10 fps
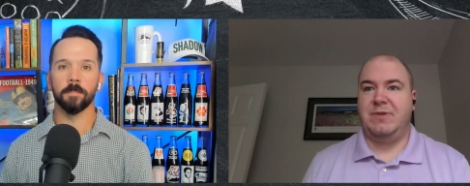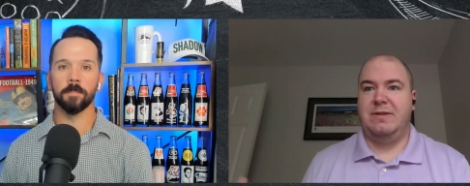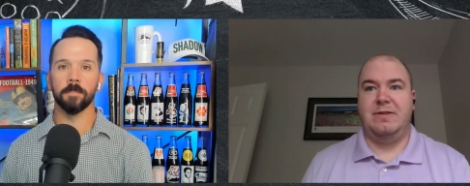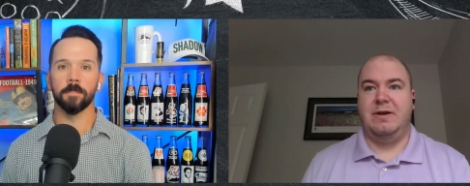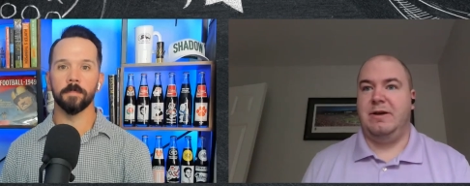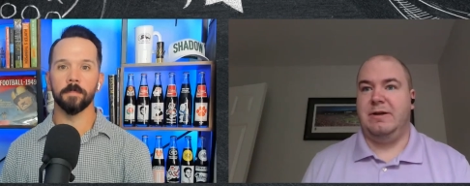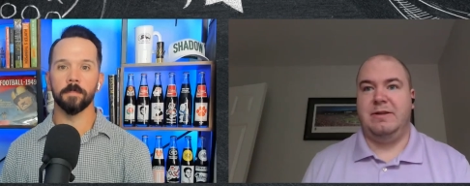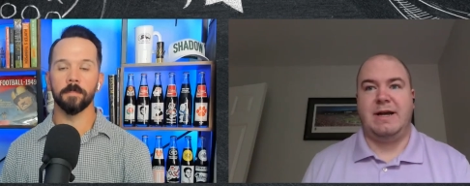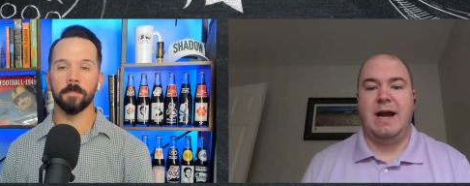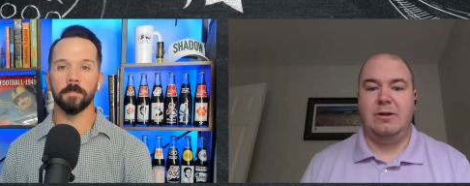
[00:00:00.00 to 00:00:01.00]

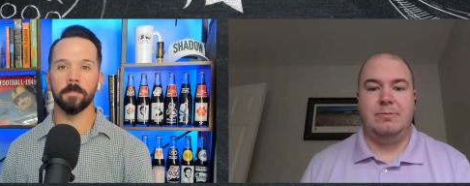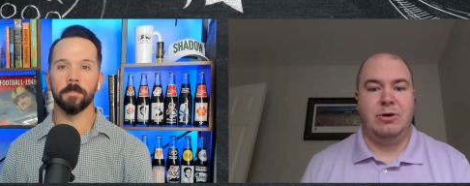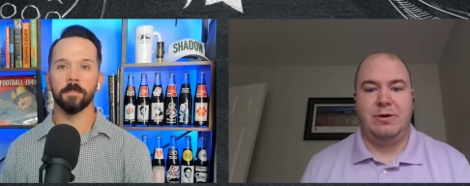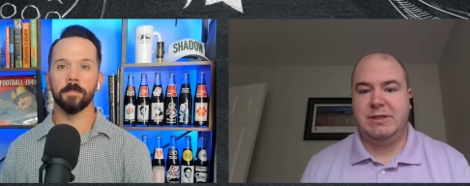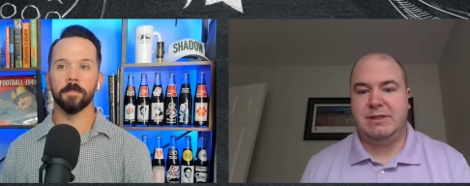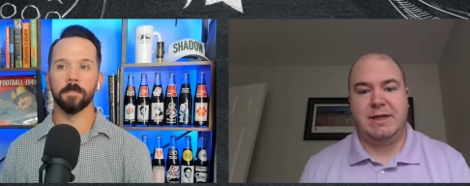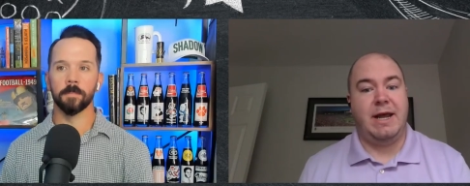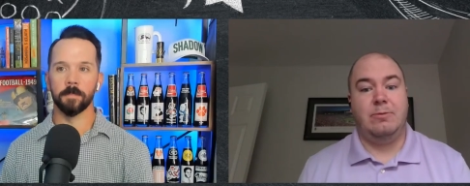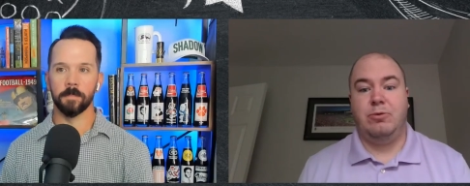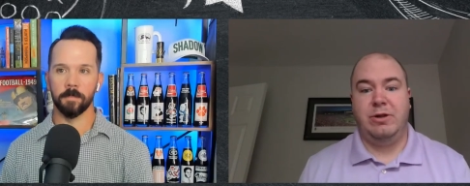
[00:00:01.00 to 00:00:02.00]
Speaker 1: the Kyler Murrays, the
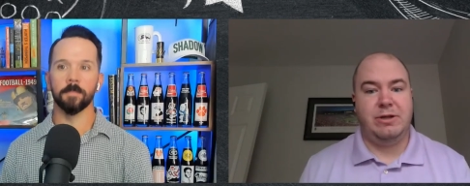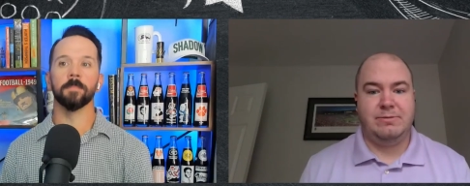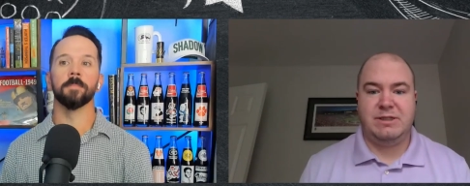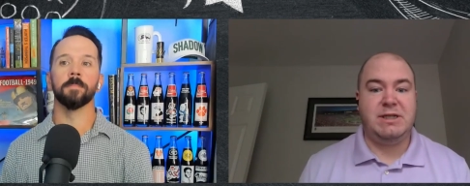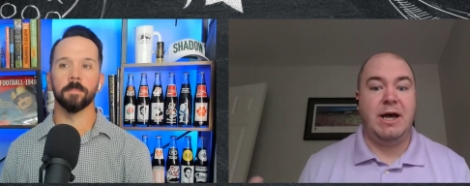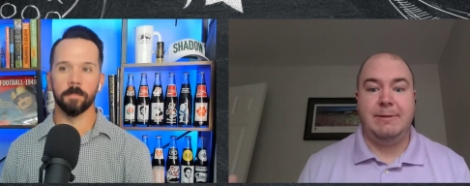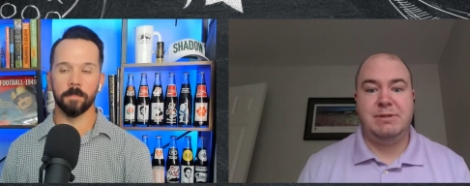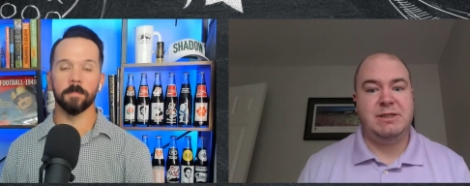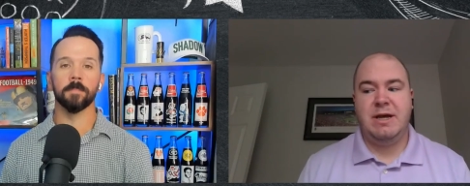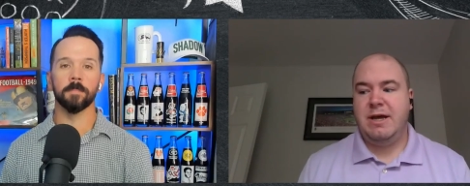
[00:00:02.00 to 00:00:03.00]
Caleb Williams
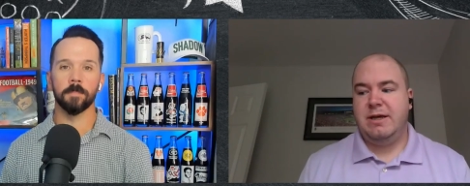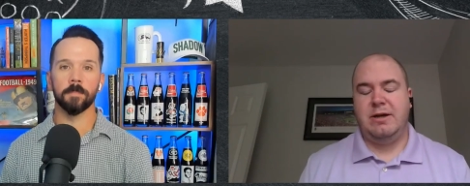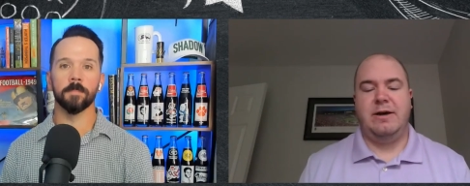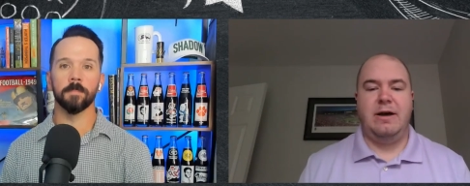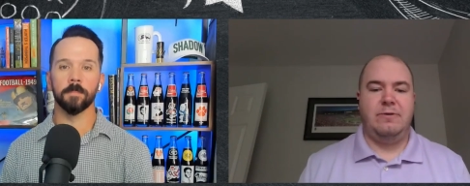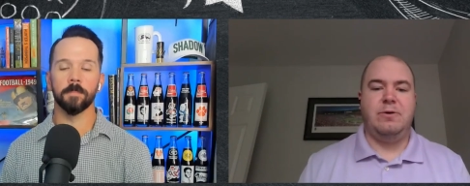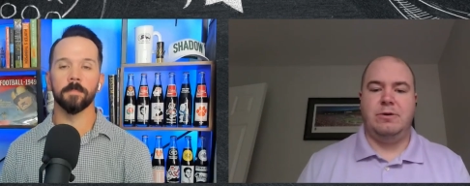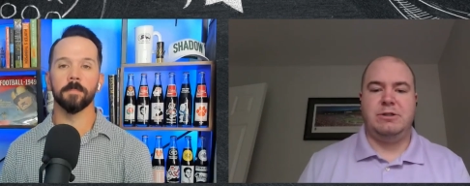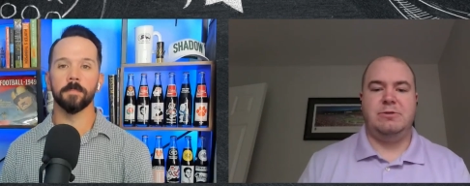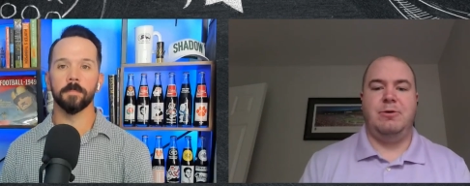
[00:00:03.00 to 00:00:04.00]
types. Yeah, of
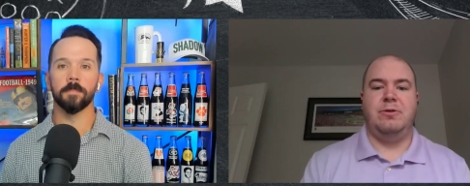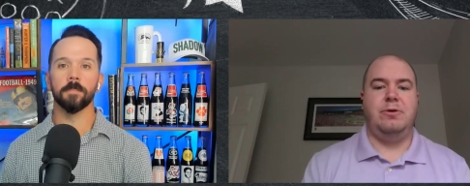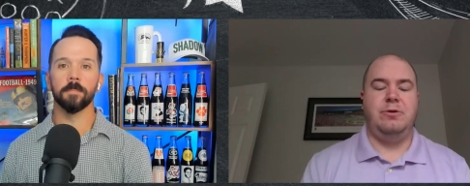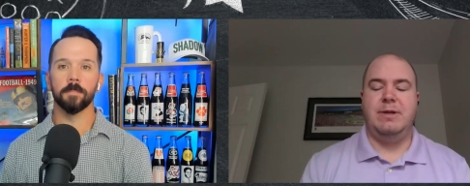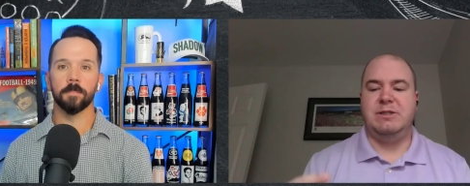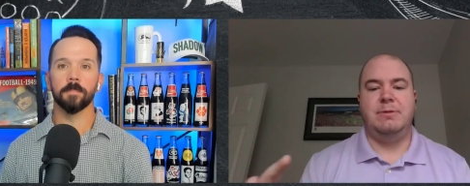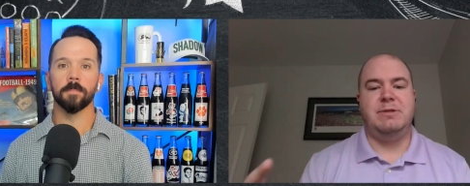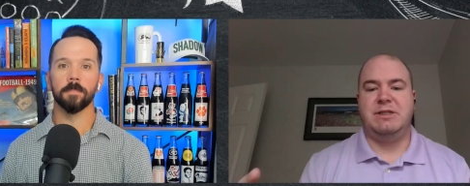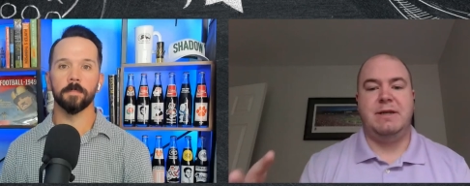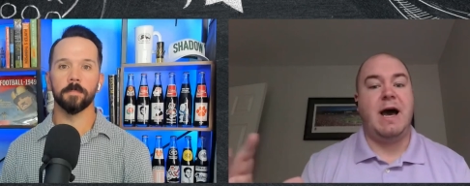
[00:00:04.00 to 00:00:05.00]
course they're both QBs, but
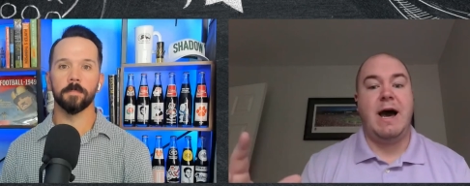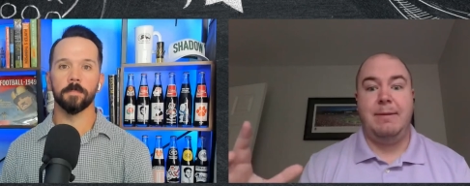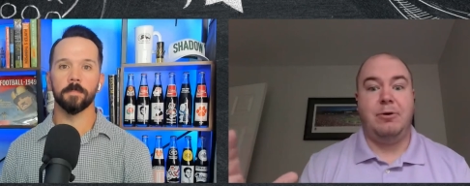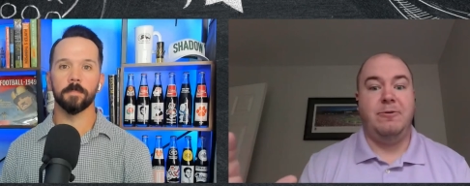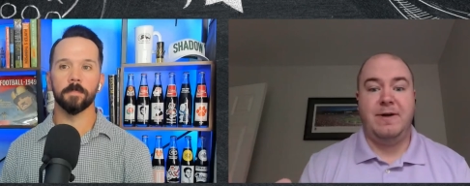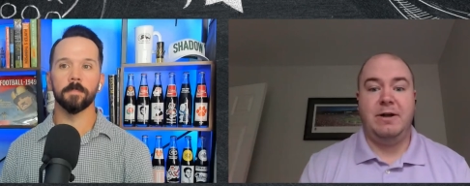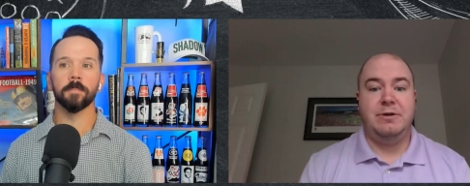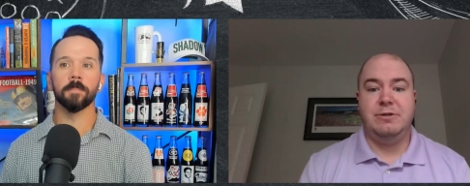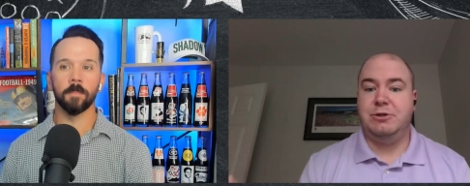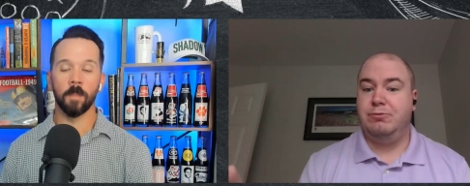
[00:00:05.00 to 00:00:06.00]
I'm just saying the high
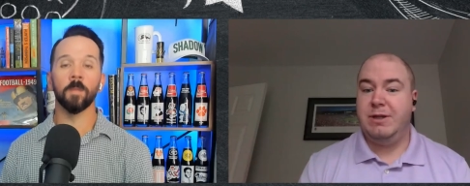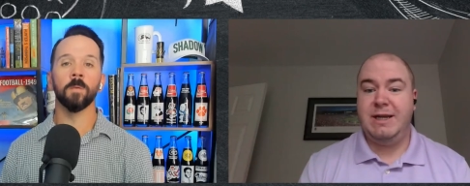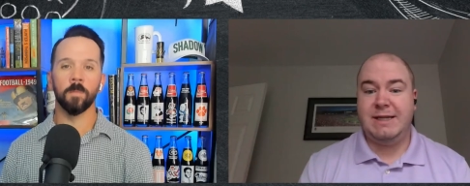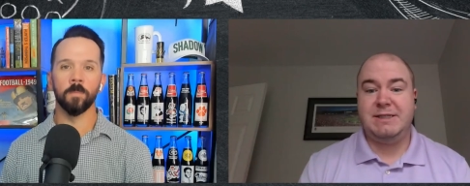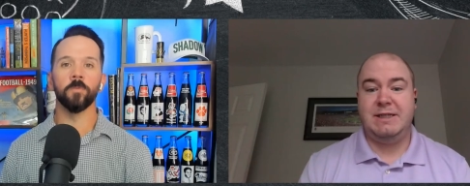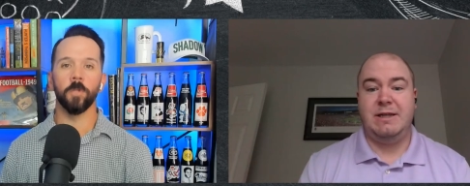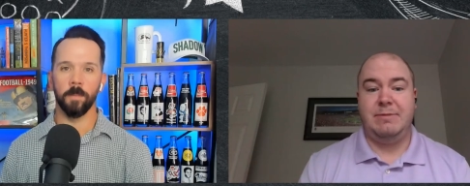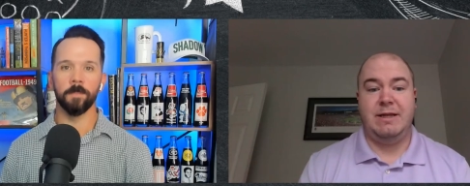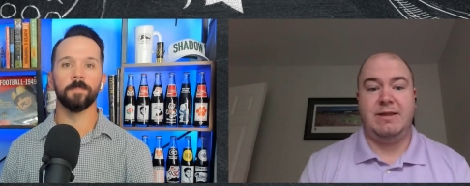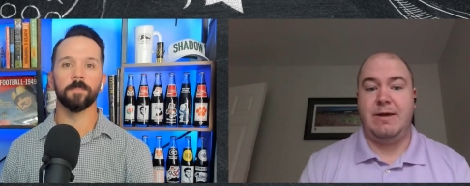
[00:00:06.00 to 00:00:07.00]
profile dudes, you're really not seeing
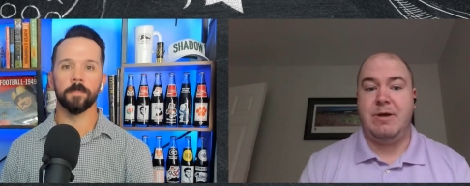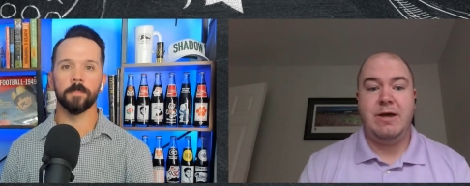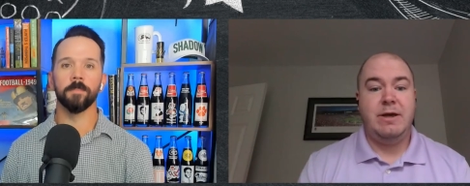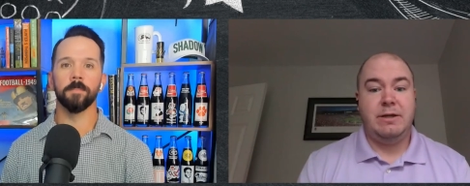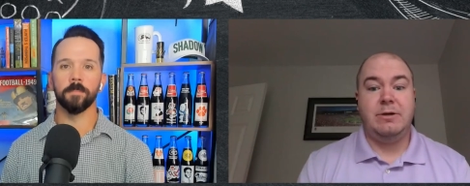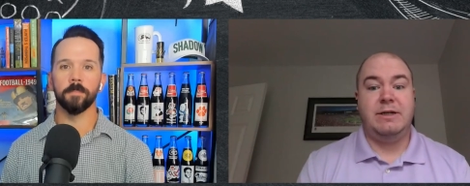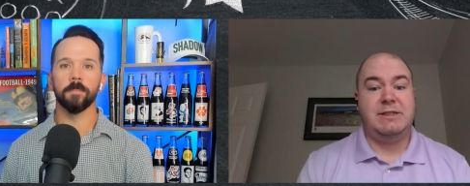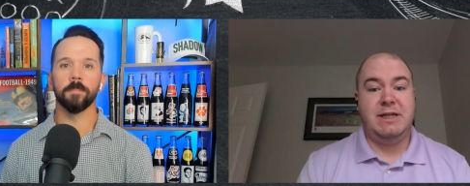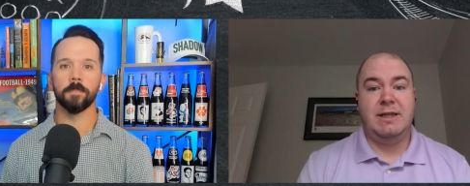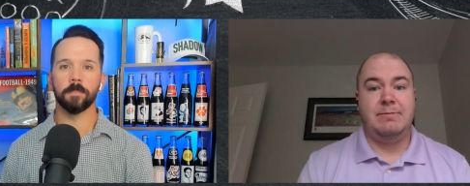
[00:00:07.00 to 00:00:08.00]
them get them. You're
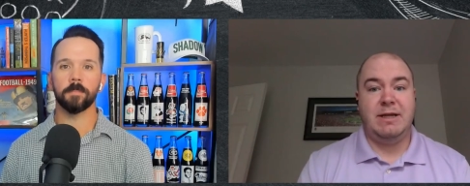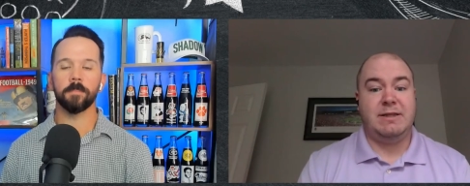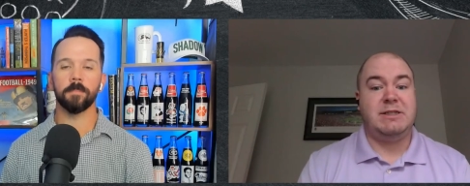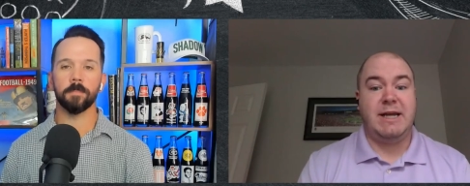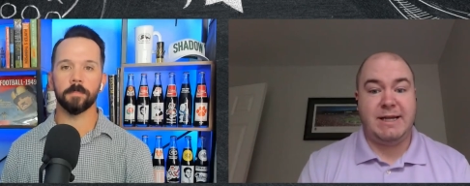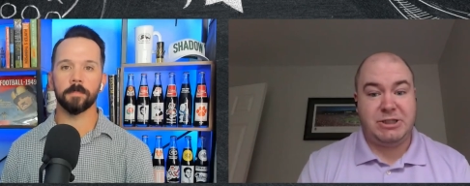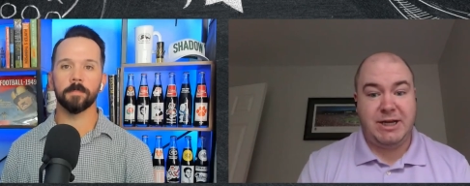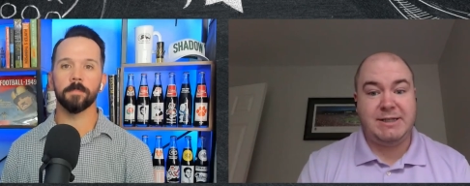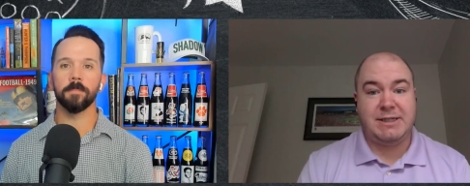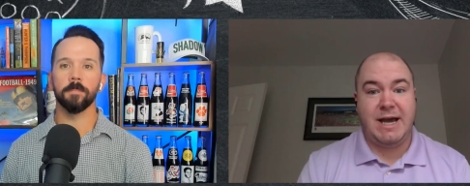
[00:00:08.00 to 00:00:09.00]
seeing them get the second
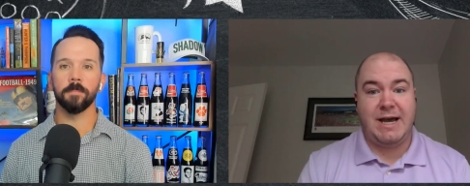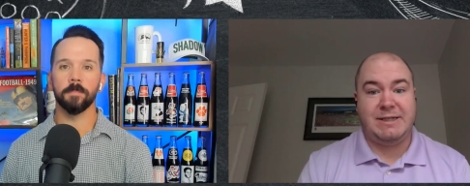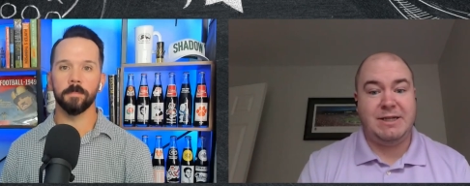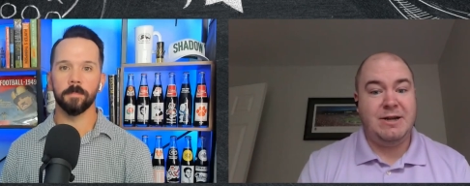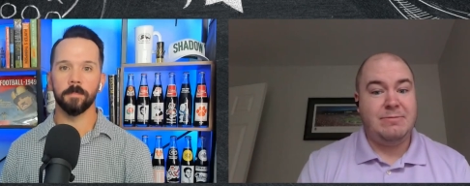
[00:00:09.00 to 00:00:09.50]
chance guys.